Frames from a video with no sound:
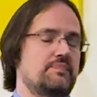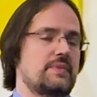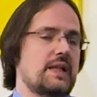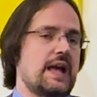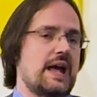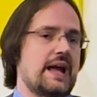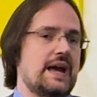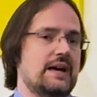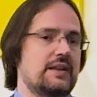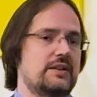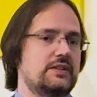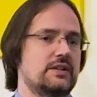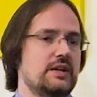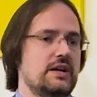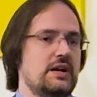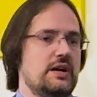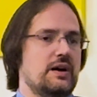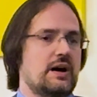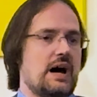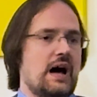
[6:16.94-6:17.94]
And
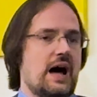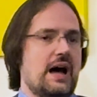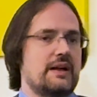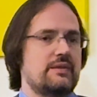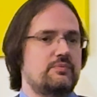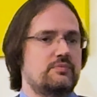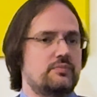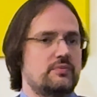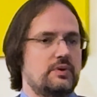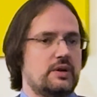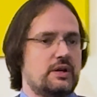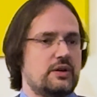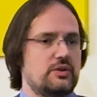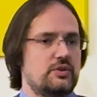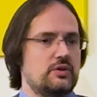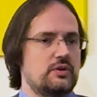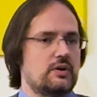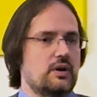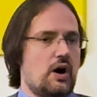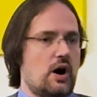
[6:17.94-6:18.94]
I
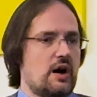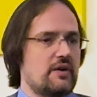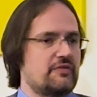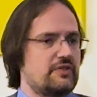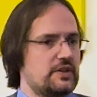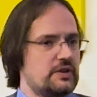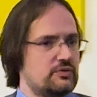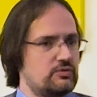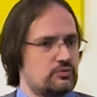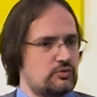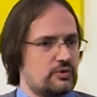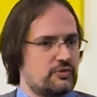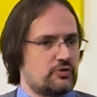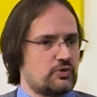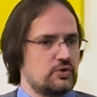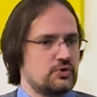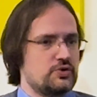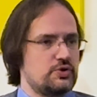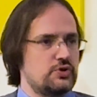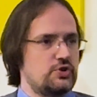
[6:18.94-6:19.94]
often
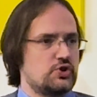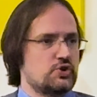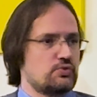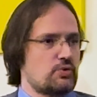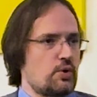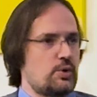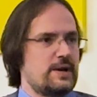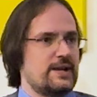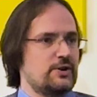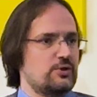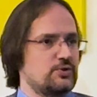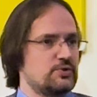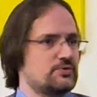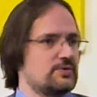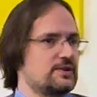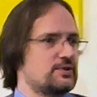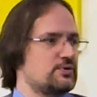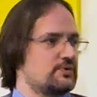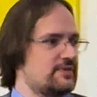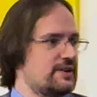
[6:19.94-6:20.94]
refer to Schrodinger's
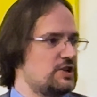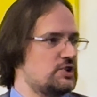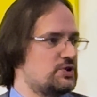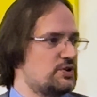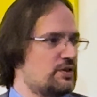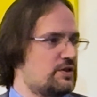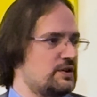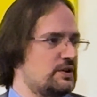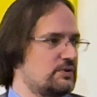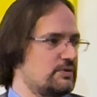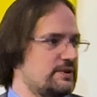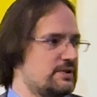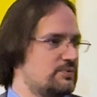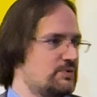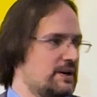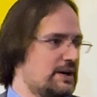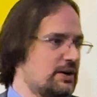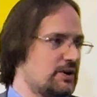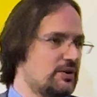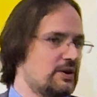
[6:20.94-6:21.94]
reservation theory,
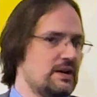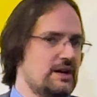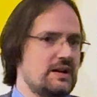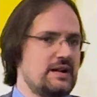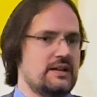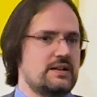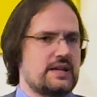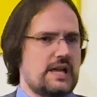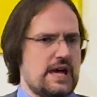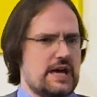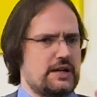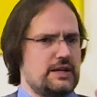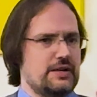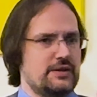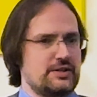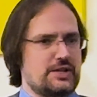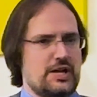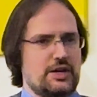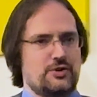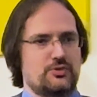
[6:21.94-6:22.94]
where can
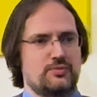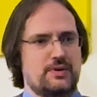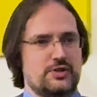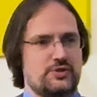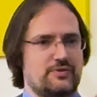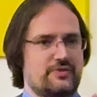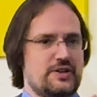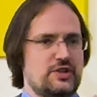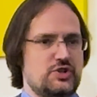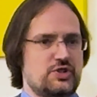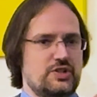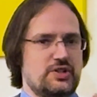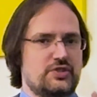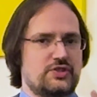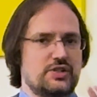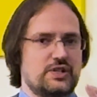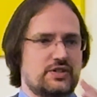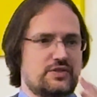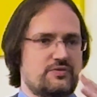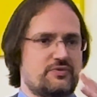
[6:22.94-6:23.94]
a reservation
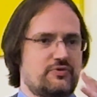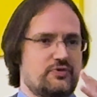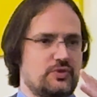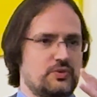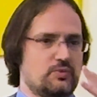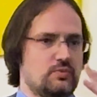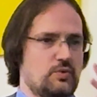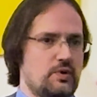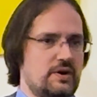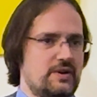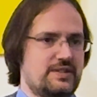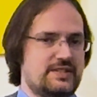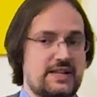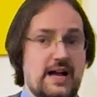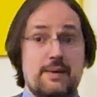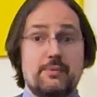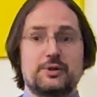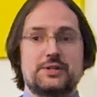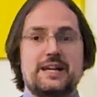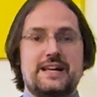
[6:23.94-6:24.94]

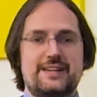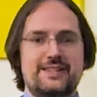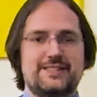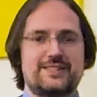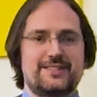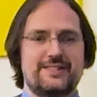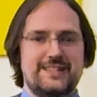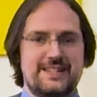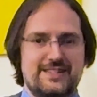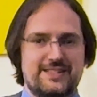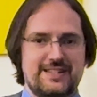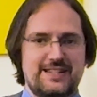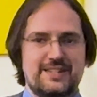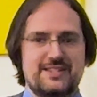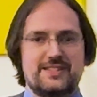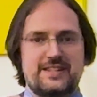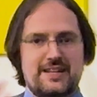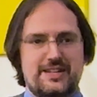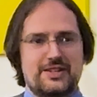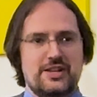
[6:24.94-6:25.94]
simultaneously
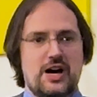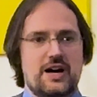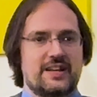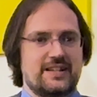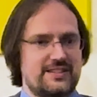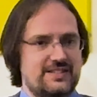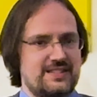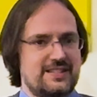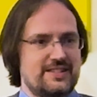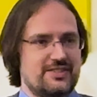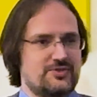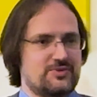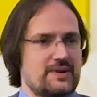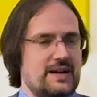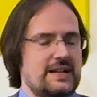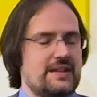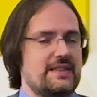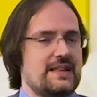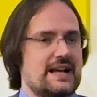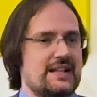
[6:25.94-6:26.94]
exist and not exist,
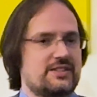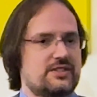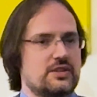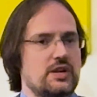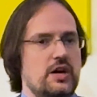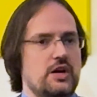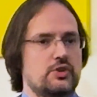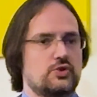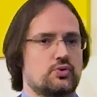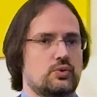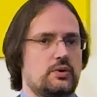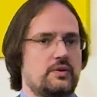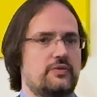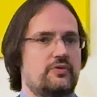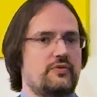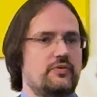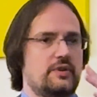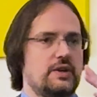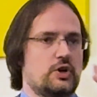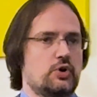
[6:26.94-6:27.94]
right? And that's sort
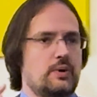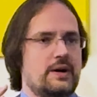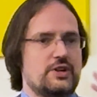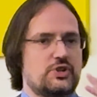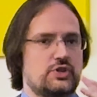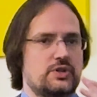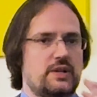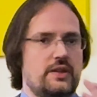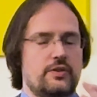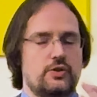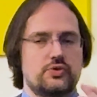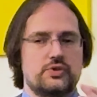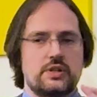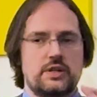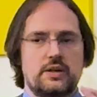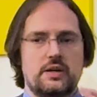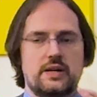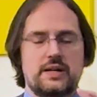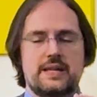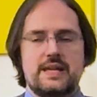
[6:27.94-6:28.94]
of the question. And there's
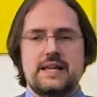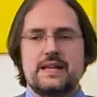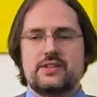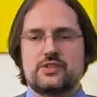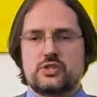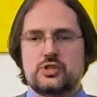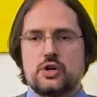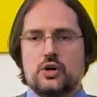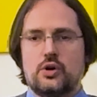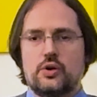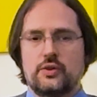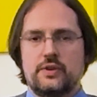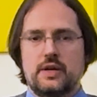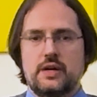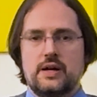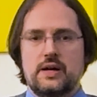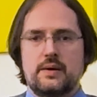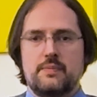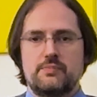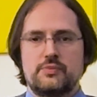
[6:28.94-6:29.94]
a case called
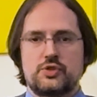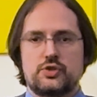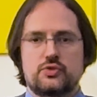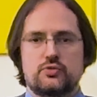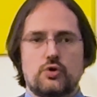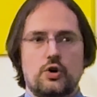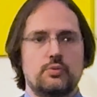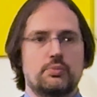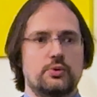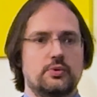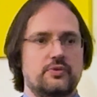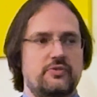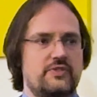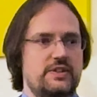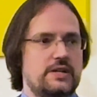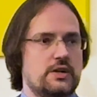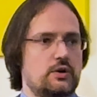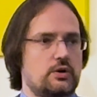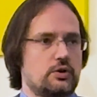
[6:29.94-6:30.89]
Strobel v.